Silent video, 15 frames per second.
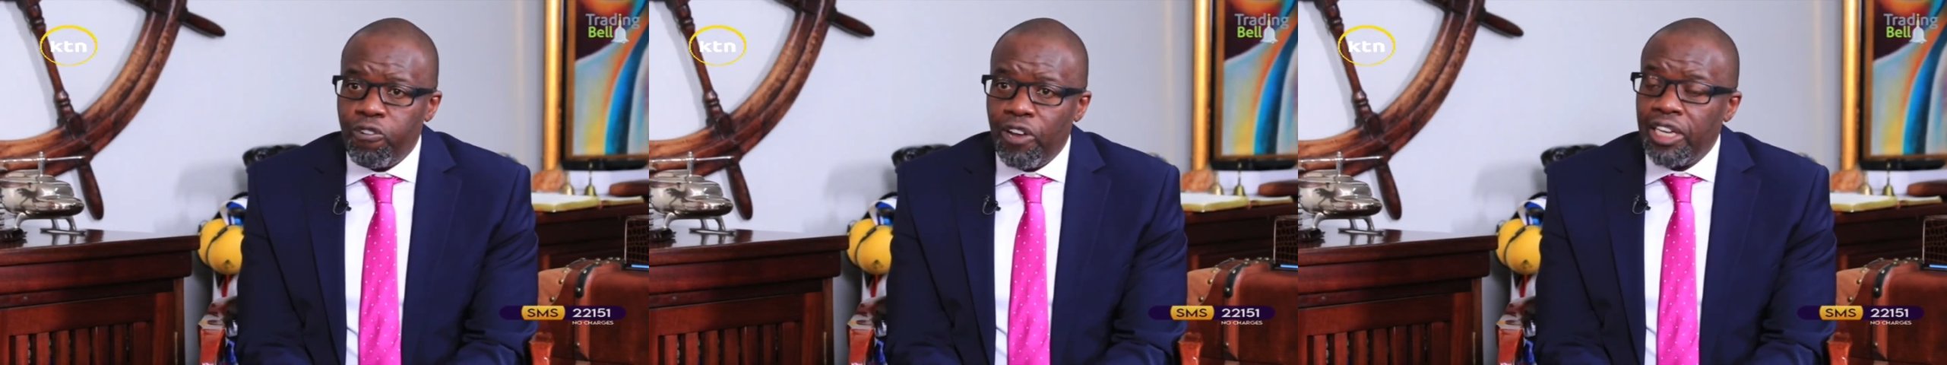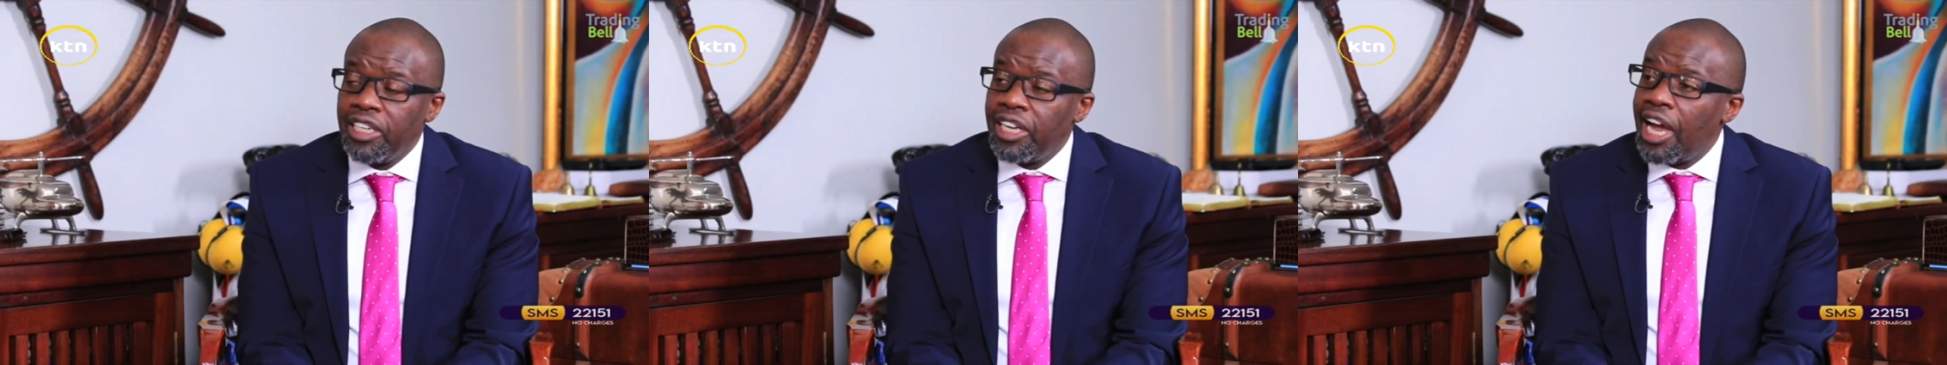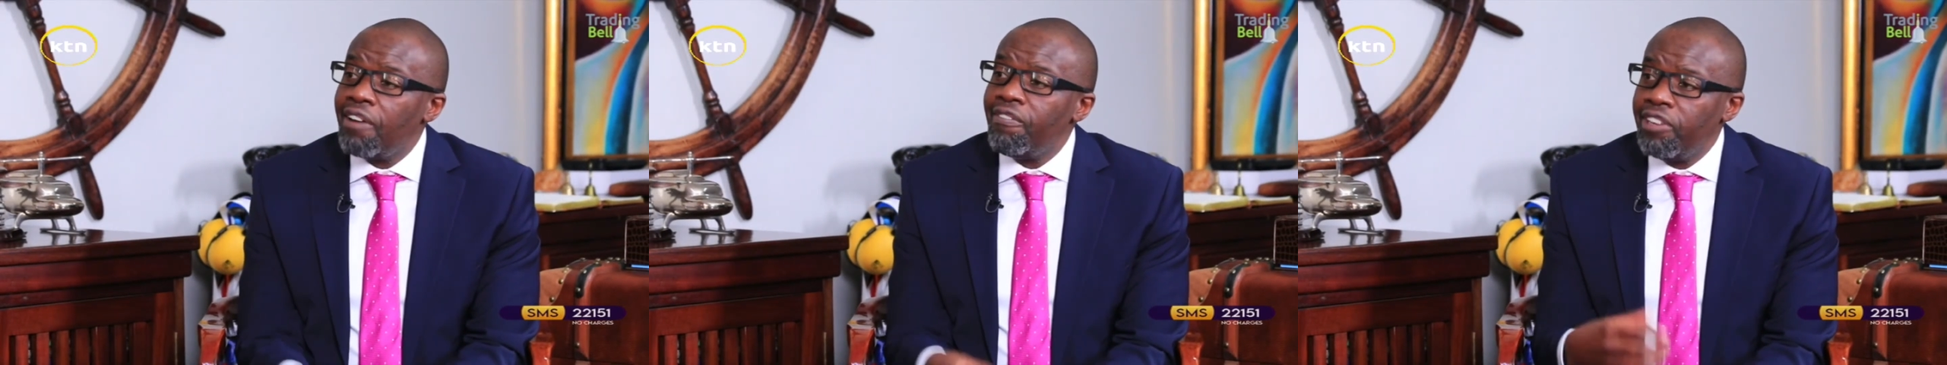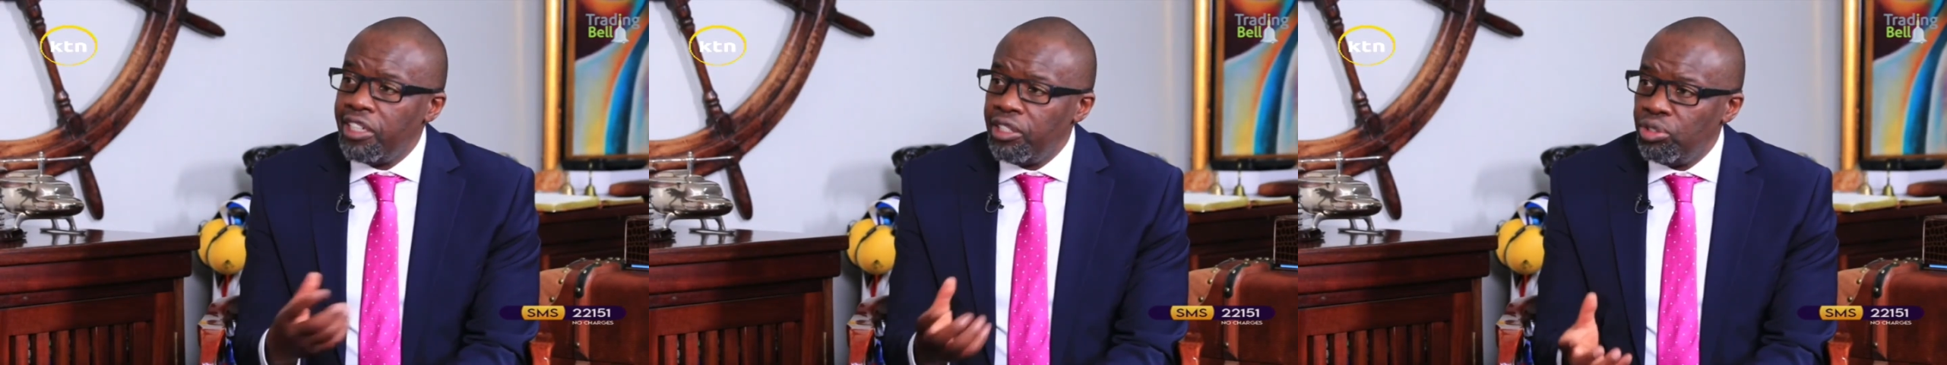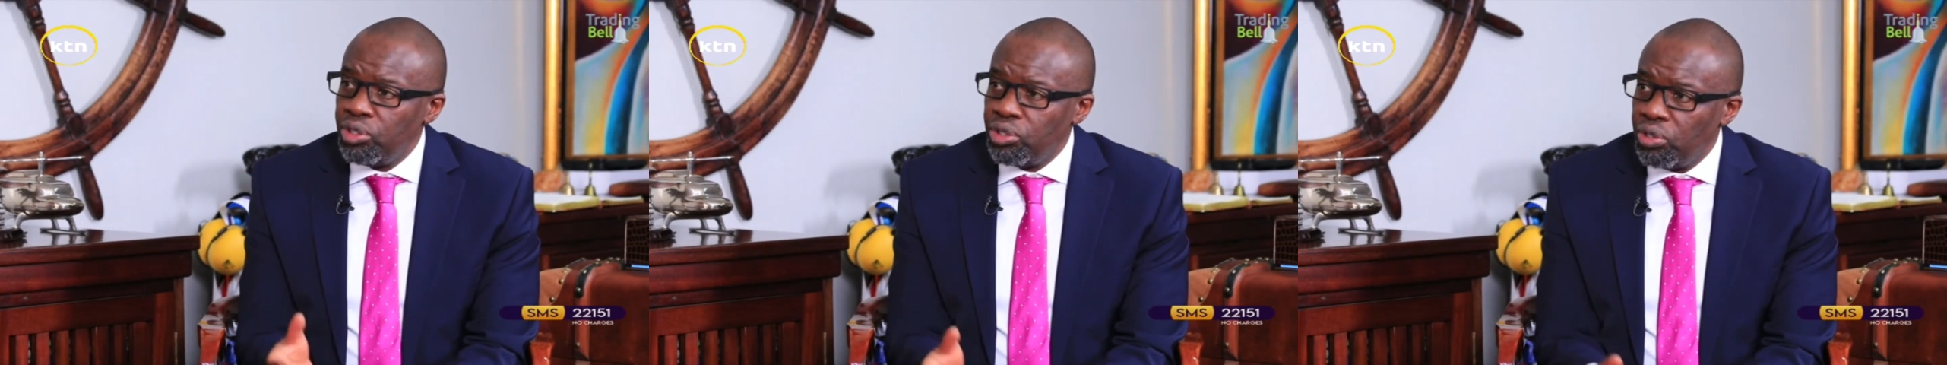find
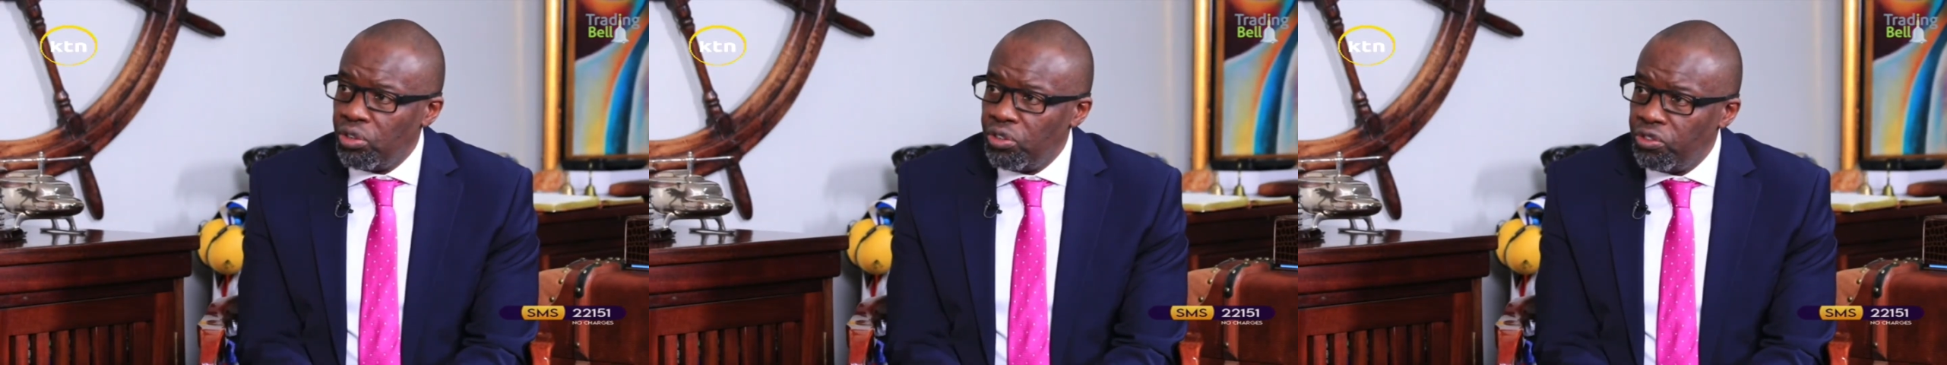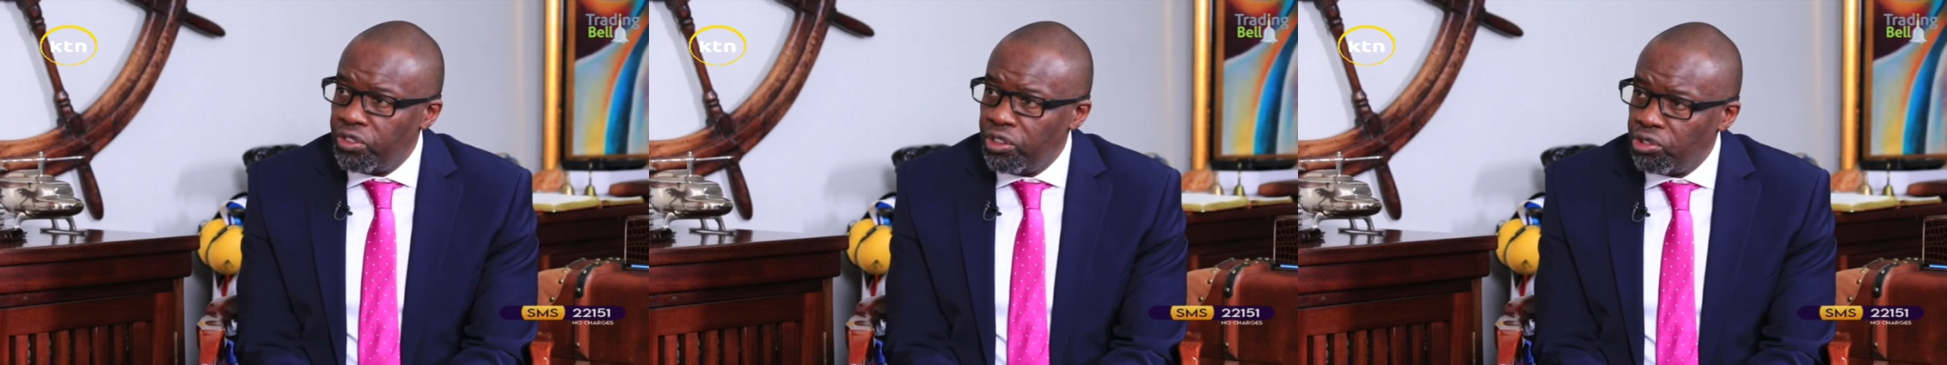avenues of